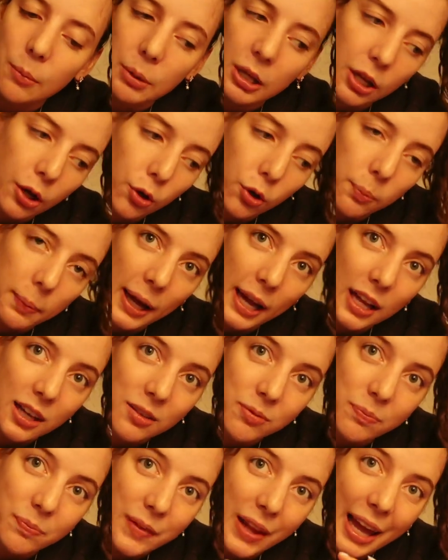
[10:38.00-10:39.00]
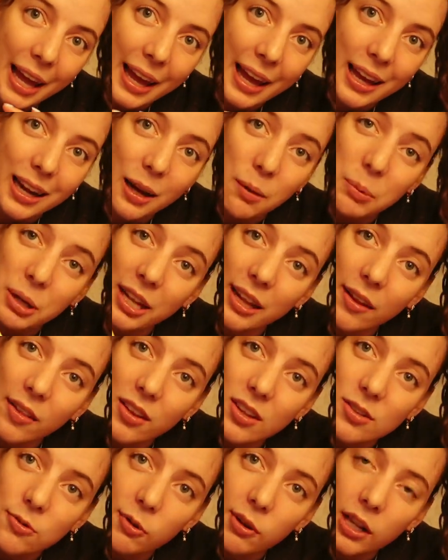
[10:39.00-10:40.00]
i'm gonna go to bed and i'm gonna end
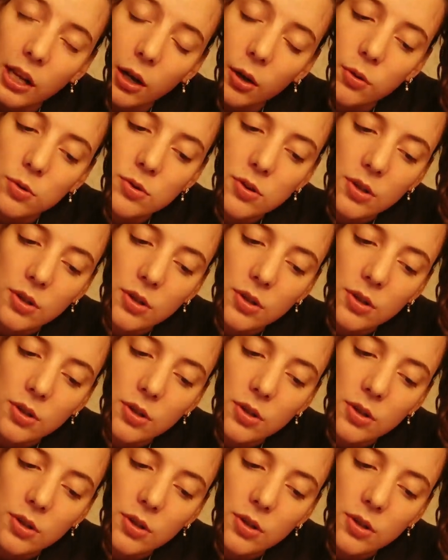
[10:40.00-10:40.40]
this video